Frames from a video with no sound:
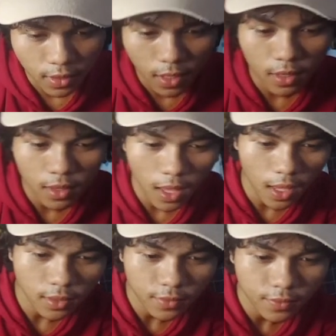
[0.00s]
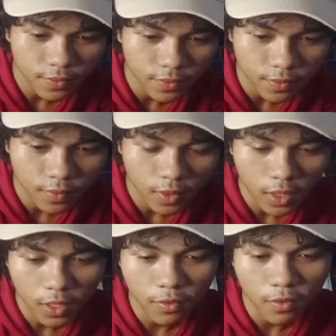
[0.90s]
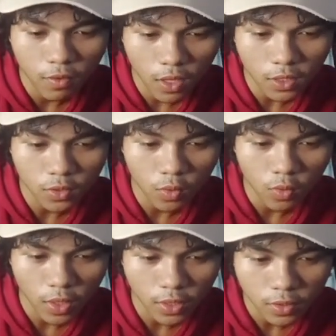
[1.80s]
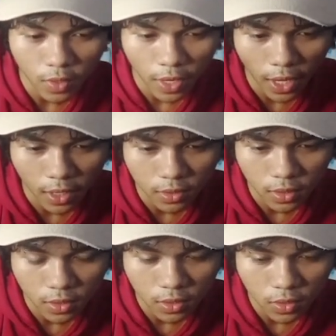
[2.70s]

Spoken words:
And then if the file is already created,